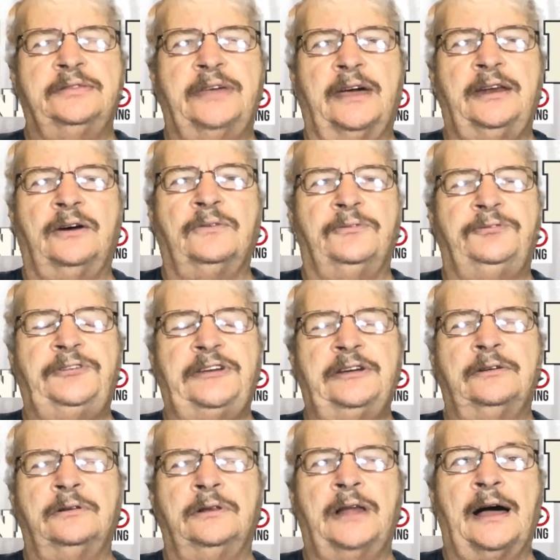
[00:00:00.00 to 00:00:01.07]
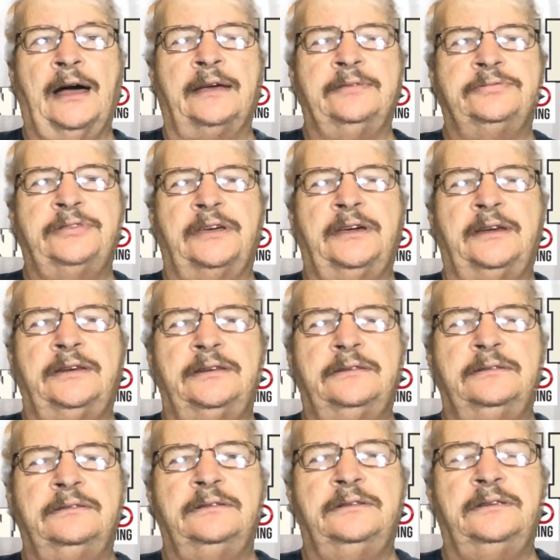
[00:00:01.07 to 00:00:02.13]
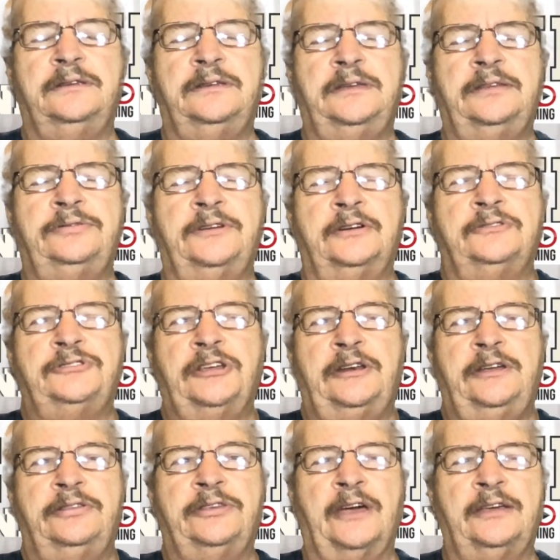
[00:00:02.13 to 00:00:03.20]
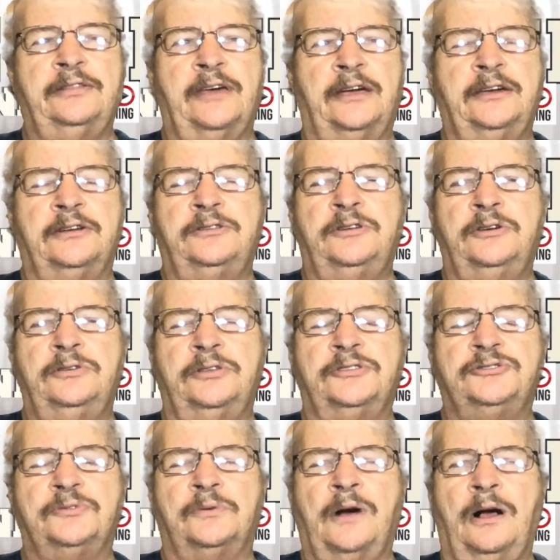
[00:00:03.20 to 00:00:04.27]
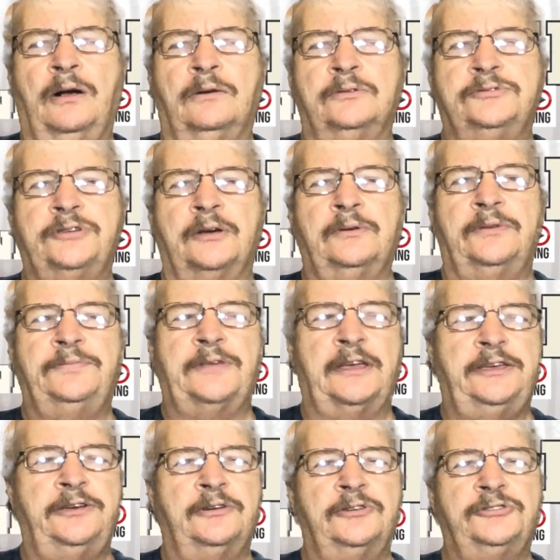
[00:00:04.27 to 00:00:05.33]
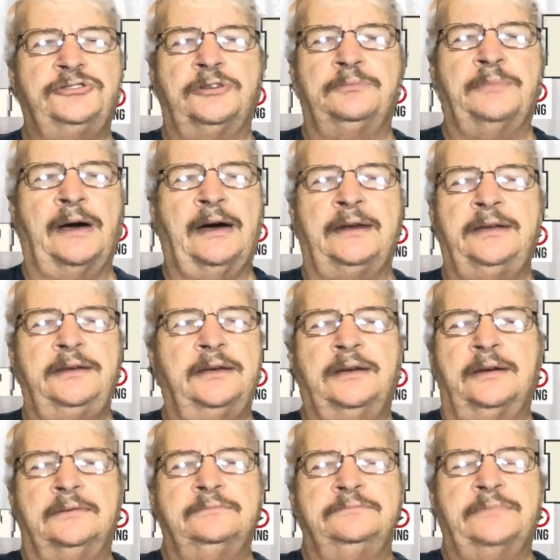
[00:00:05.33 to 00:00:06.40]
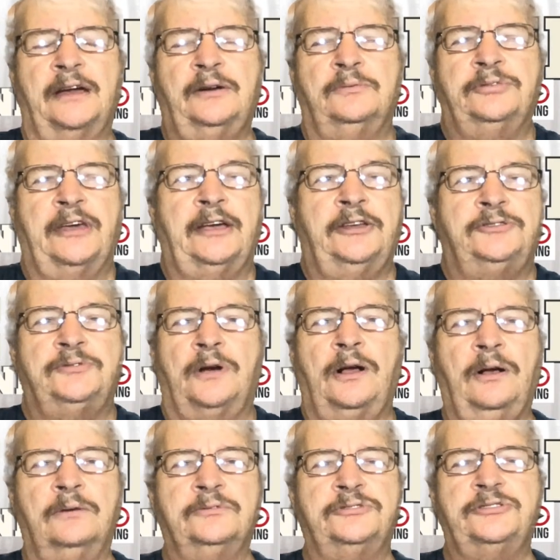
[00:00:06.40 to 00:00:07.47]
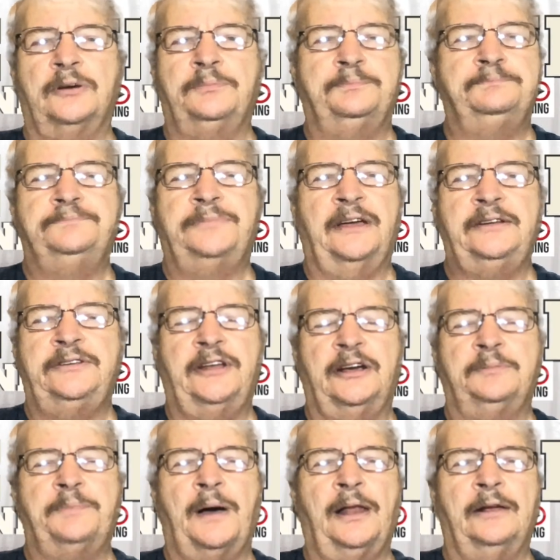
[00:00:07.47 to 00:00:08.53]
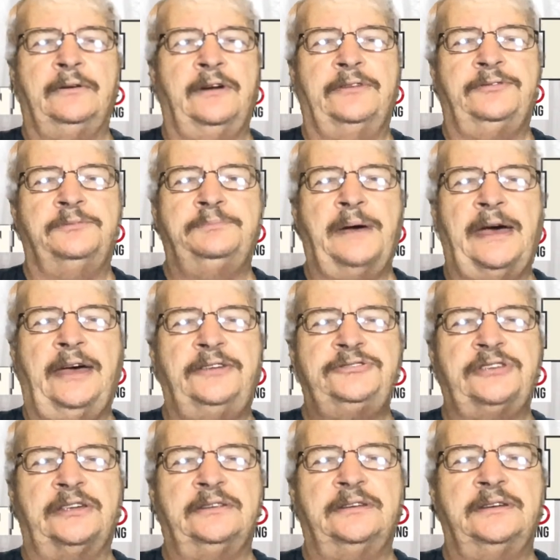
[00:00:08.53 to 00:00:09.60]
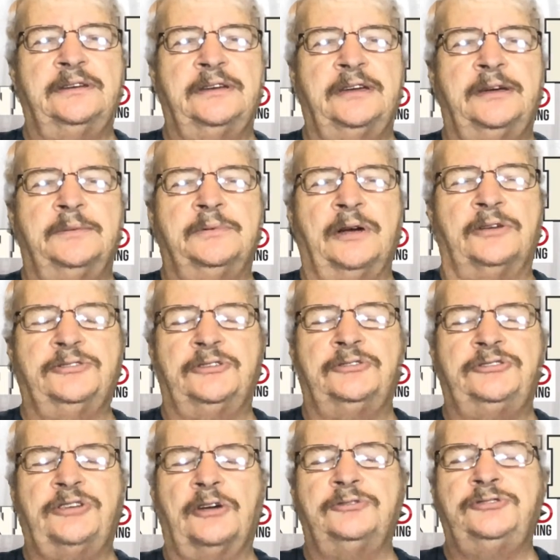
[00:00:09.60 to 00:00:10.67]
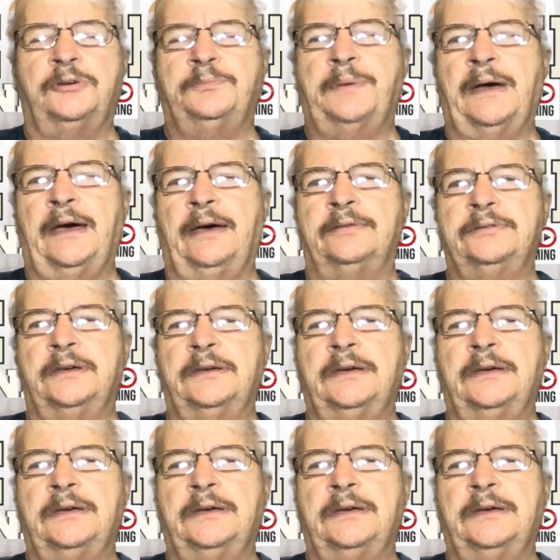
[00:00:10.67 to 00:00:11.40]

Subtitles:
They don't feel like that there's anything they can do that's wrong. So if they kill somebody, they don't think it's wrong. So they can take a polygraph and pass it because they're a sociopath.